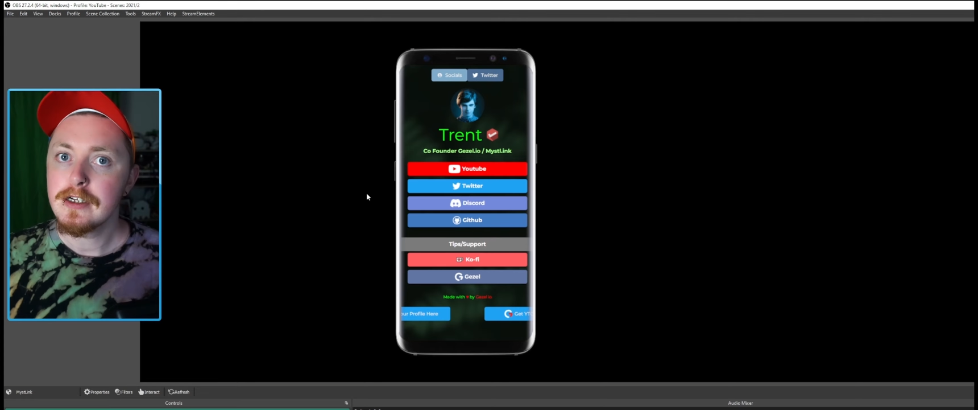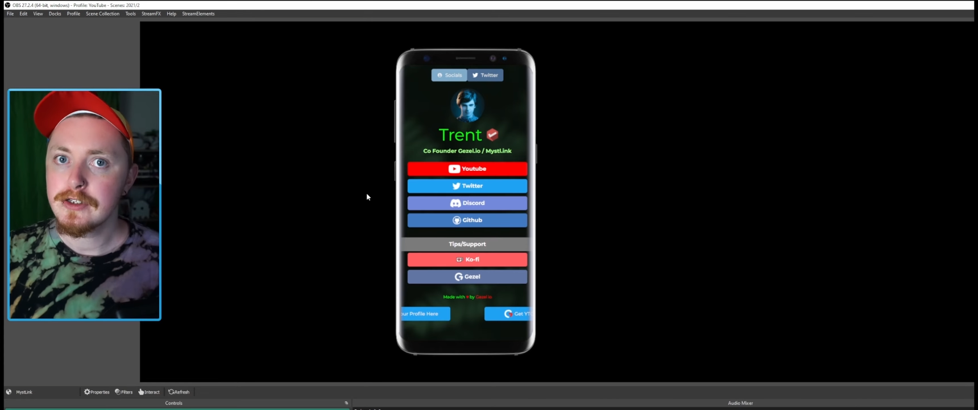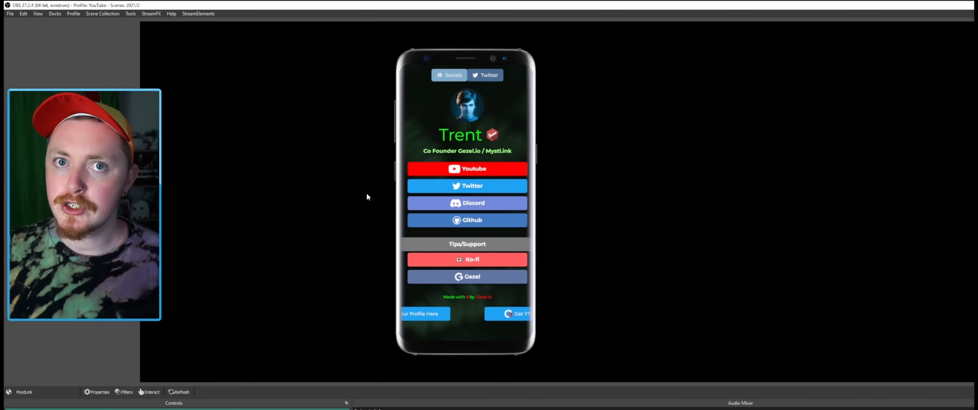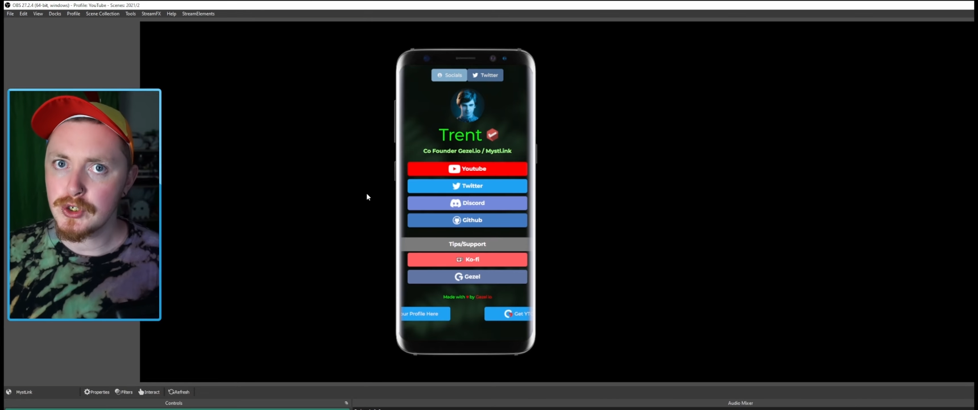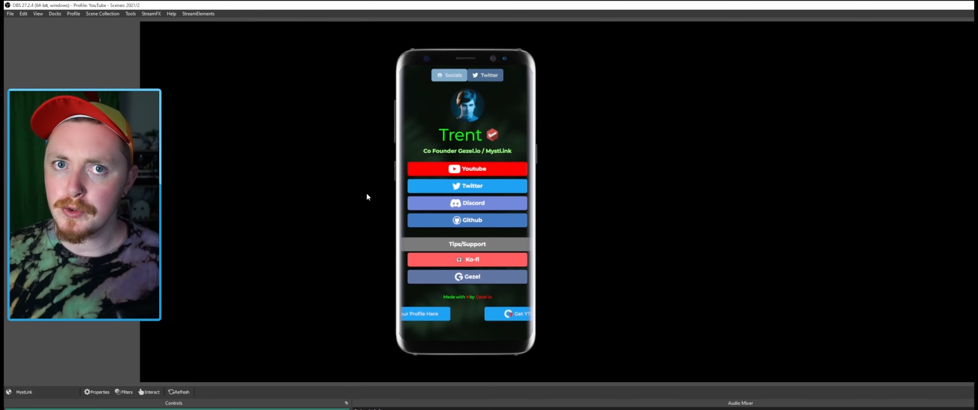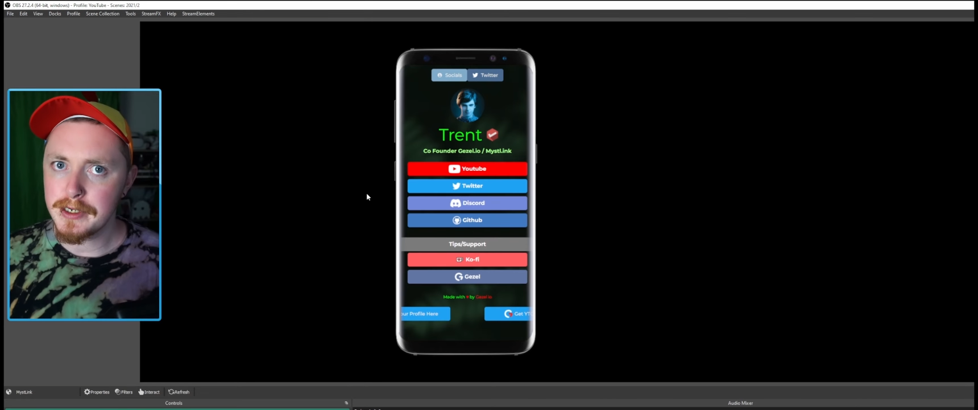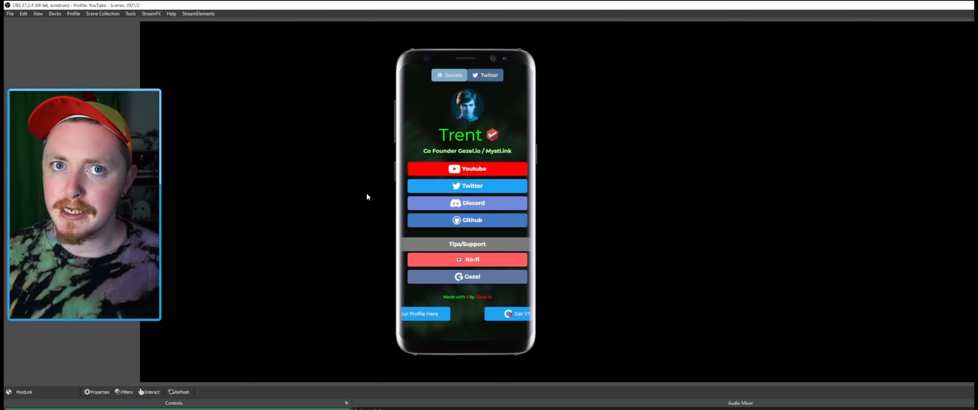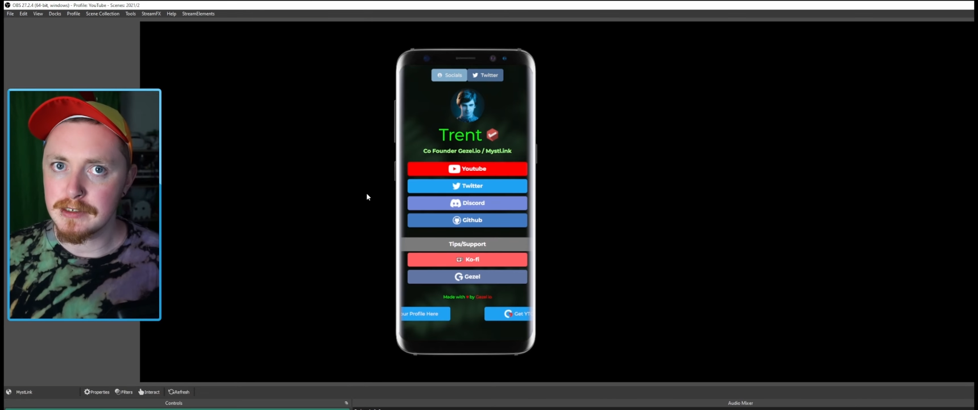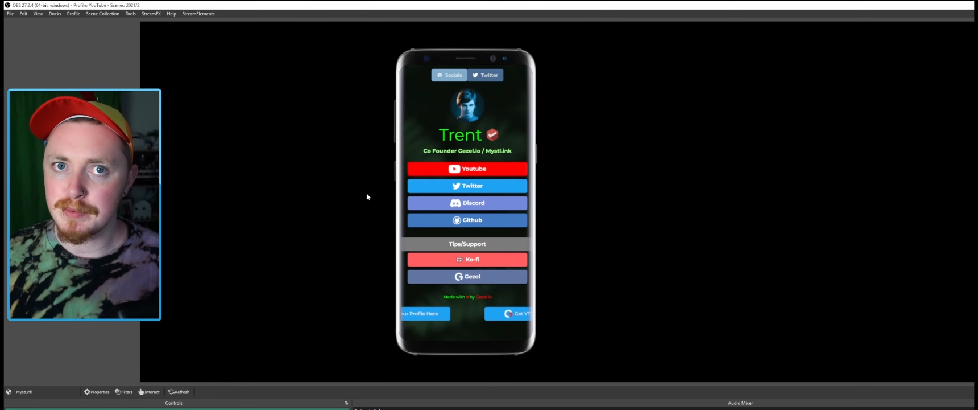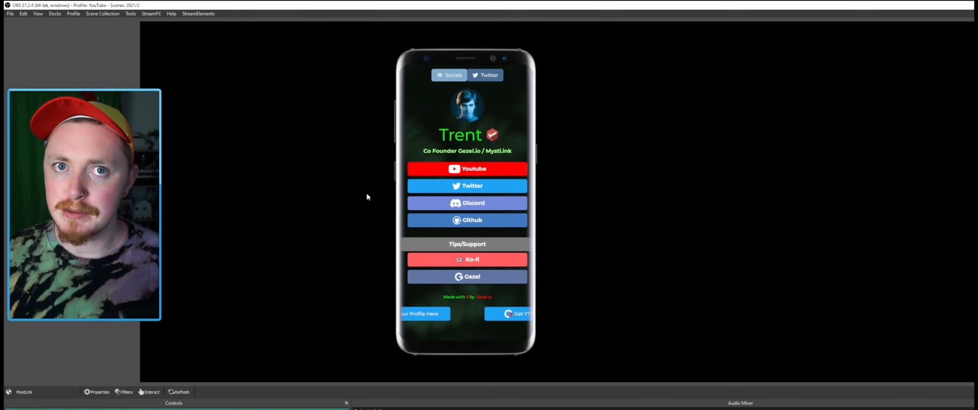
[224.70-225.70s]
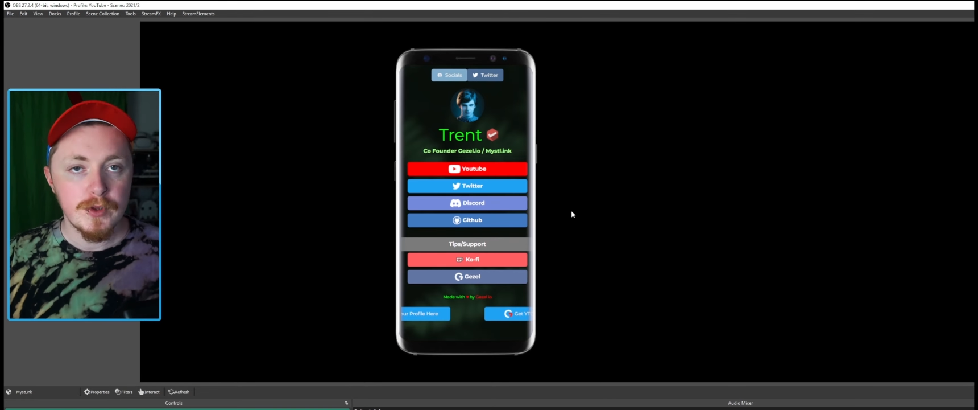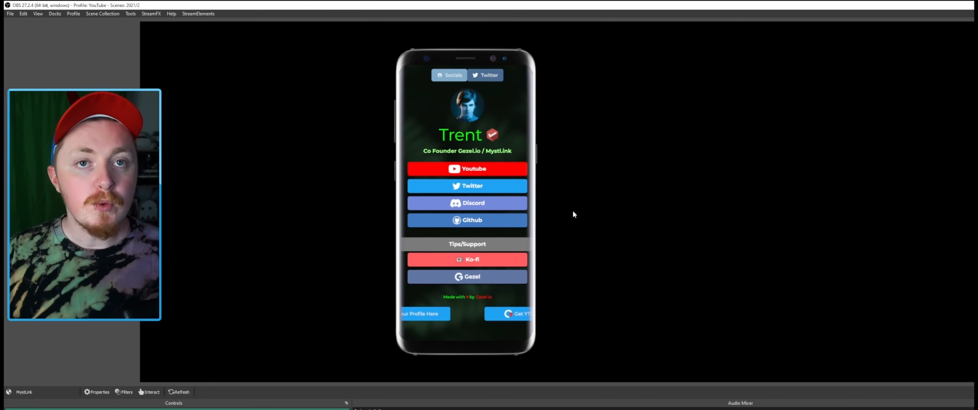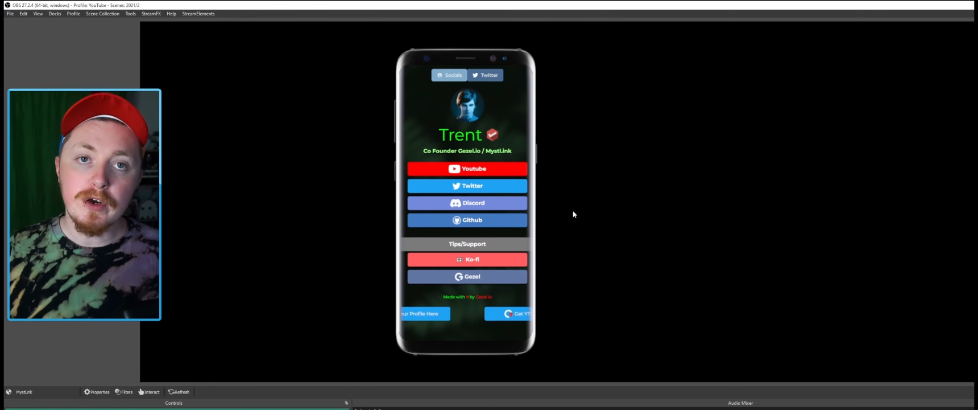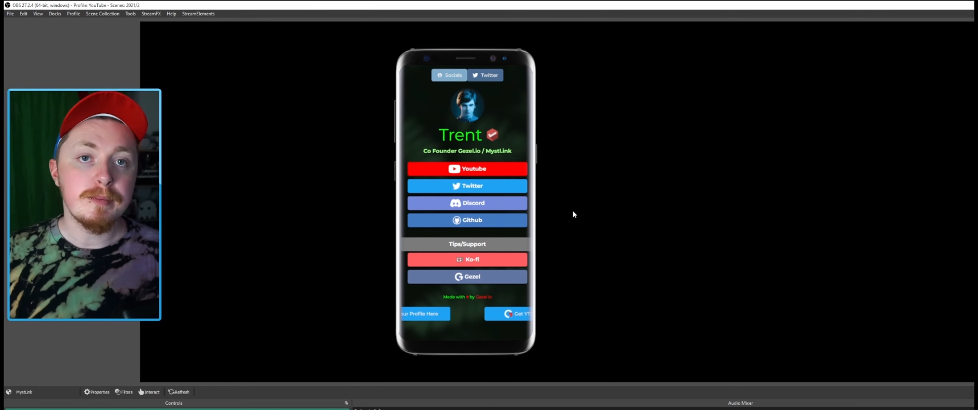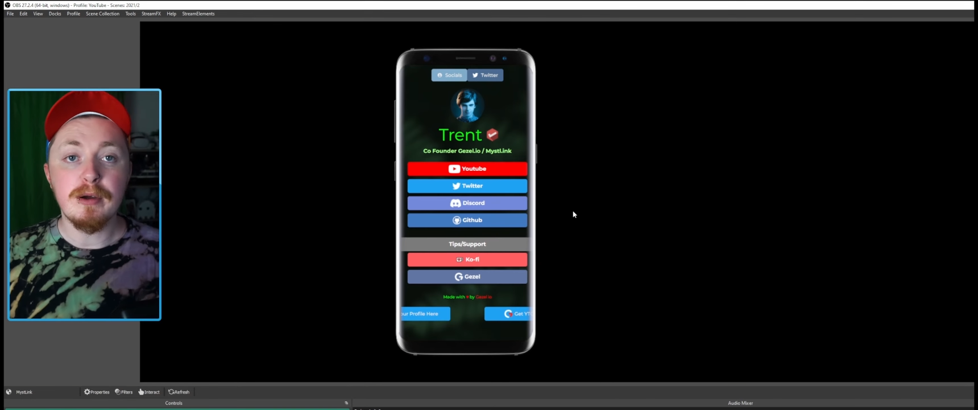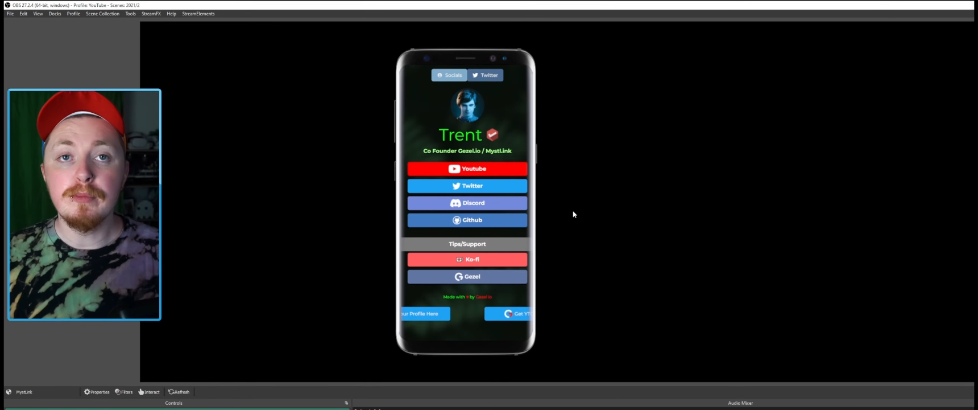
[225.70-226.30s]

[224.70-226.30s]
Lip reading: to showcase people. Don't worry about